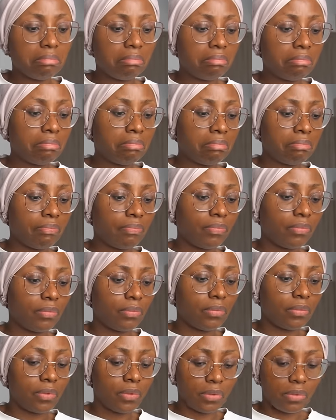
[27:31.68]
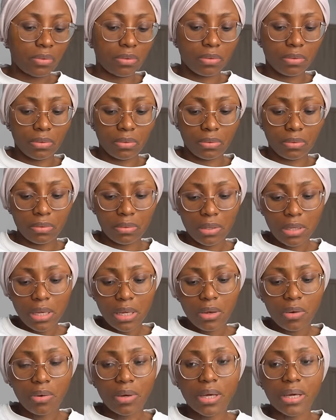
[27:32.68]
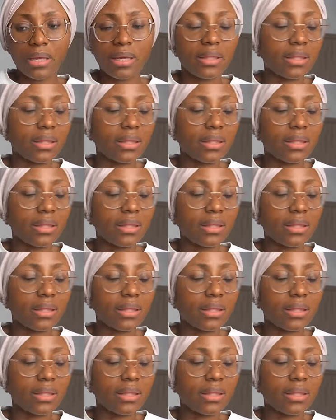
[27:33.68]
No. Okay,